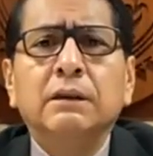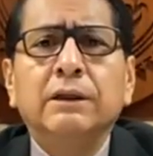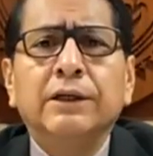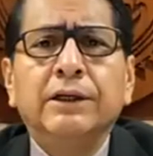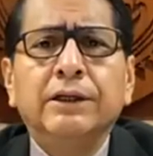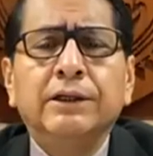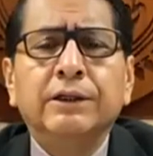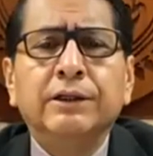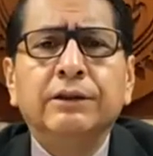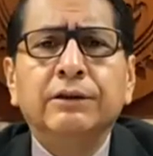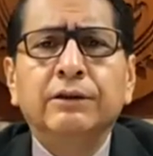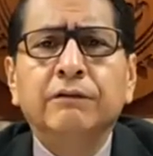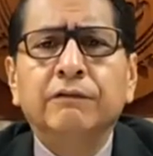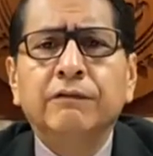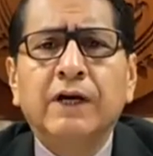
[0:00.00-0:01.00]

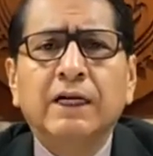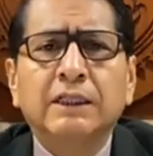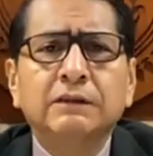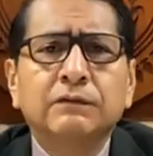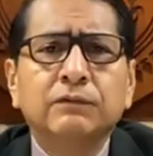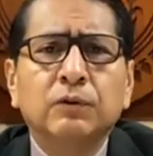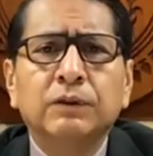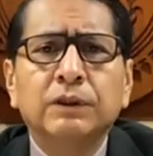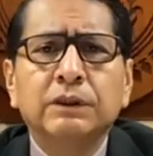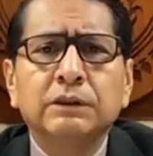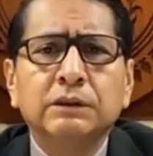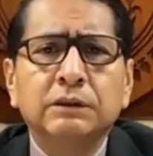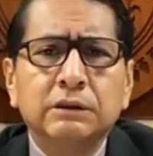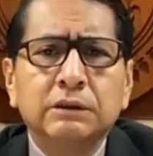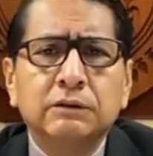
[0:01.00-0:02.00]
and you fast forward
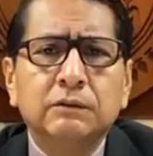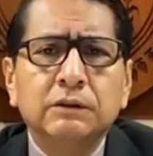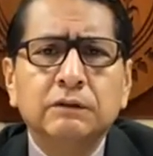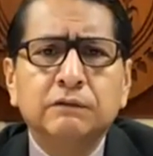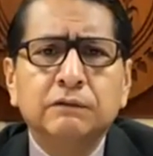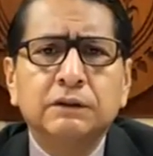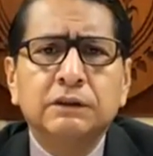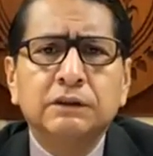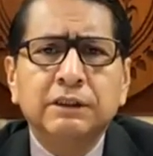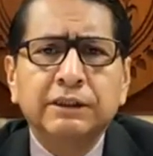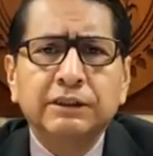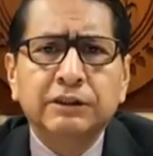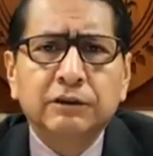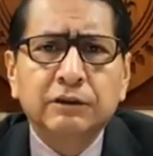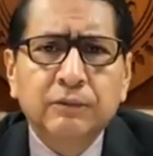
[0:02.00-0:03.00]
into the 21st
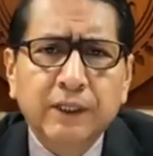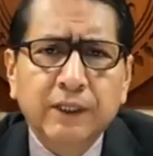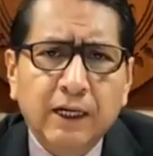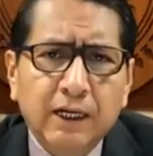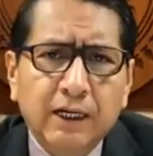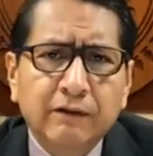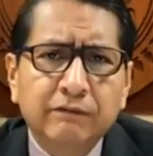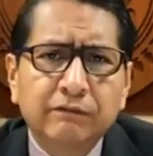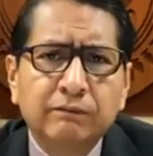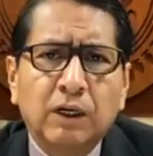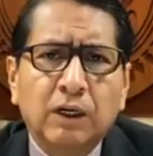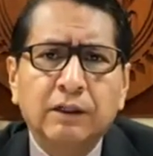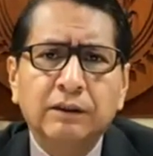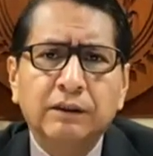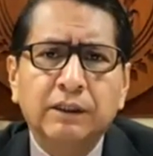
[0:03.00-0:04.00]
century, we have
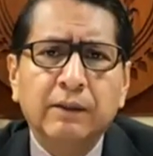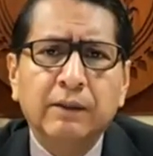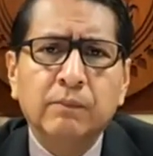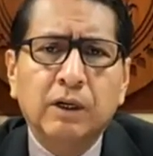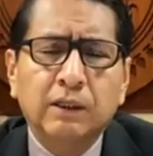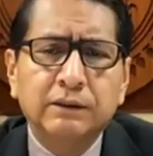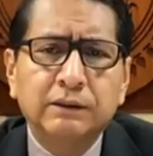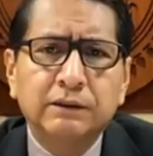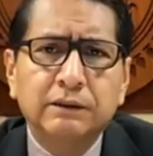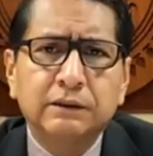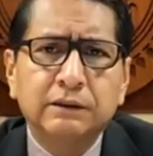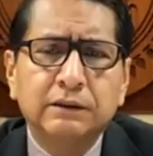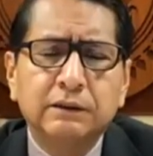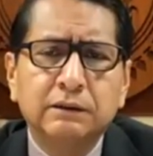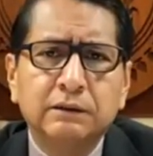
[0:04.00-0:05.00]
modern day
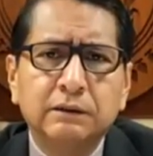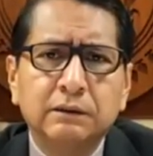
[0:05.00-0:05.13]
monsters.